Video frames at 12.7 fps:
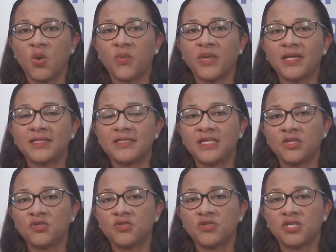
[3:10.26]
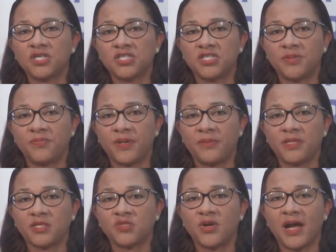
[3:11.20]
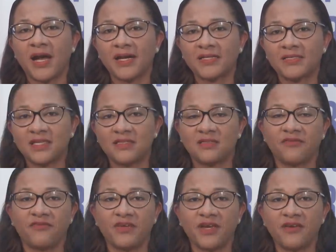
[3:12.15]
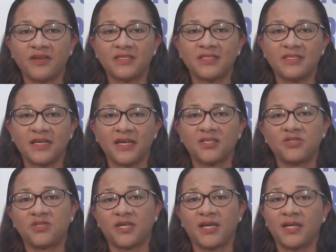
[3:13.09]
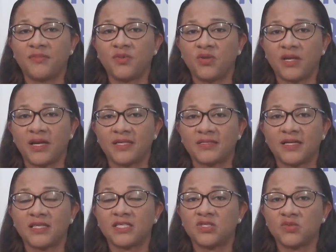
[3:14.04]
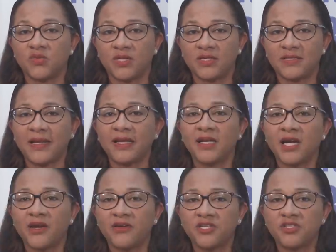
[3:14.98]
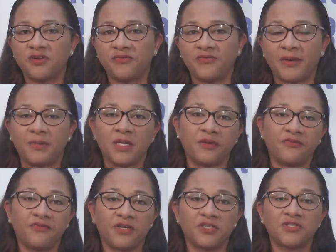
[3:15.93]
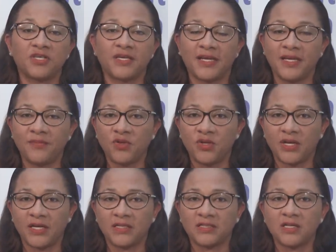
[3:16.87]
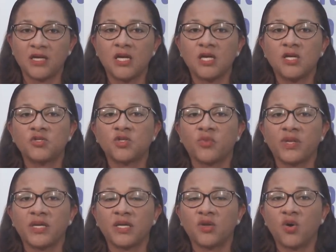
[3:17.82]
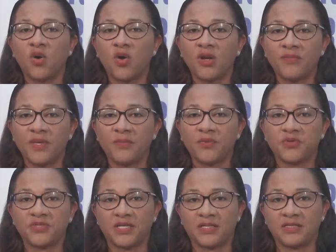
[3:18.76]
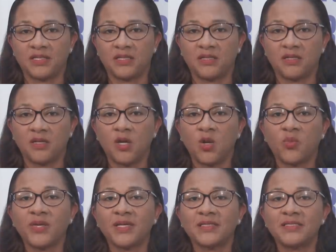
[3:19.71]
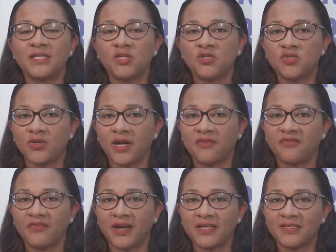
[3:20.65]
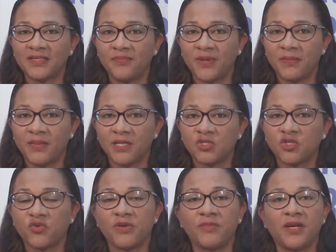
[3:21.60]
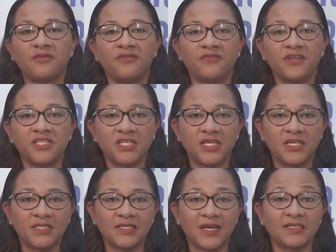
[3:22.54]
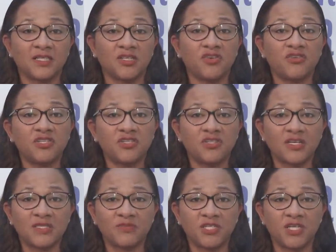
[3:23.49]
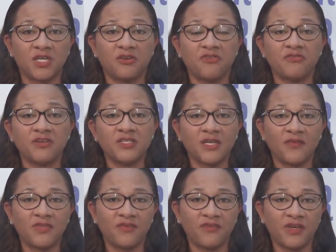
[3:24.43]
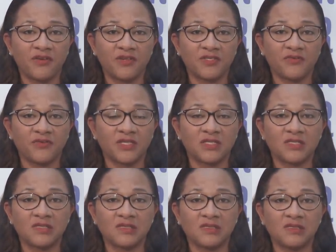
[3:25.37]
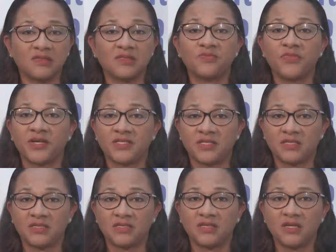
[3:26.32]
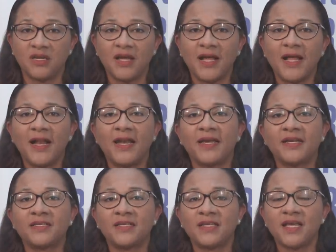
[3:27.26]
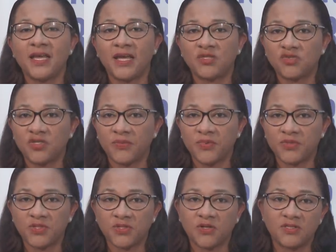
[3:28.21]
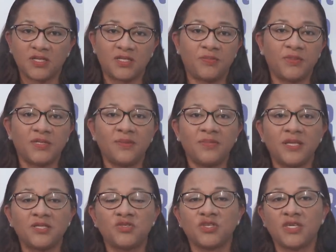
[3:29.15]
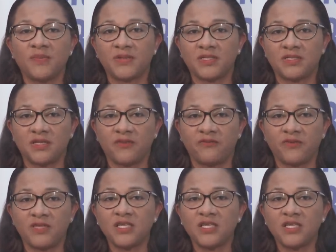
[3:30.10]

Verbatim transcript: We continue to urge the public to access the various sites to get immunized at the soonest and encourage your family and friends to get immunized so we can all be protected. We continue to advise the public to remain vigilant as increased transmission and risk of the variants of concerns present. Let us adhere to the protocols that are put in place to keep us safe.